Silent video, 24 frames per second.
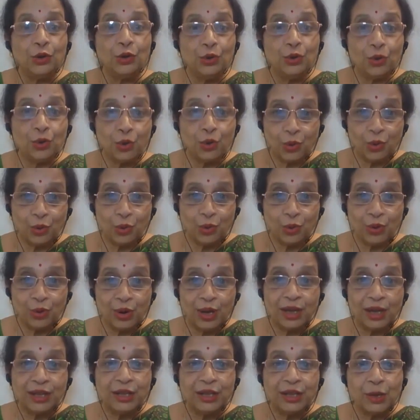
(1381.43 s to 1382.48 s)
No.
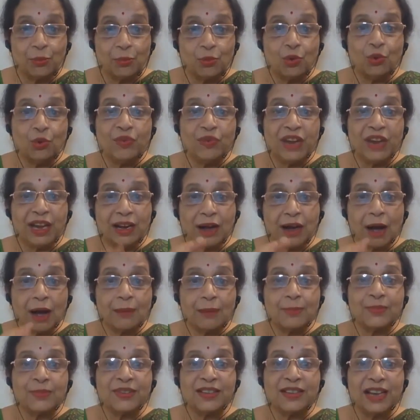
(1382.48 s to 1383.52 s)
The movie
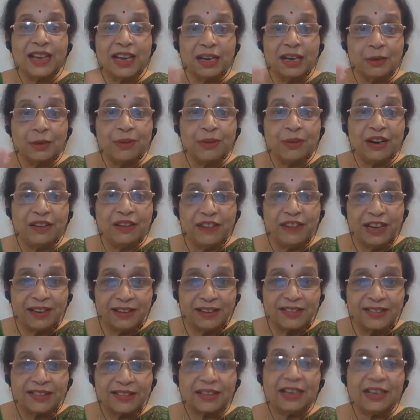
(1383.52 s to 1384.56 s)
comes in between
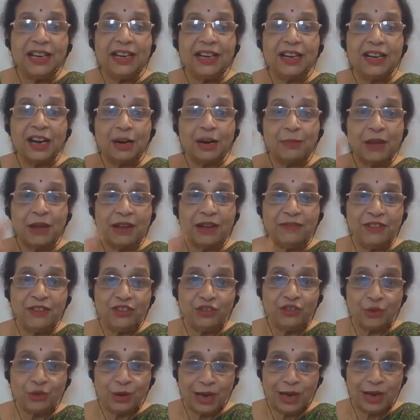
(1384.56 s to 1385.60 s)
the screen and my
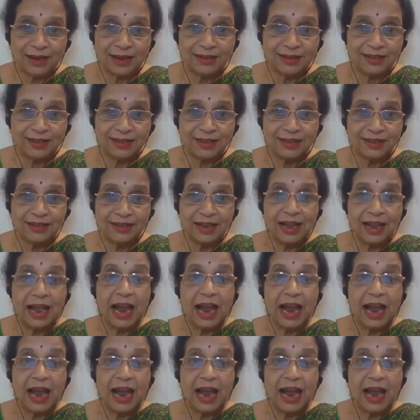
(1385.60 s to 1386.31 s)
visual axis,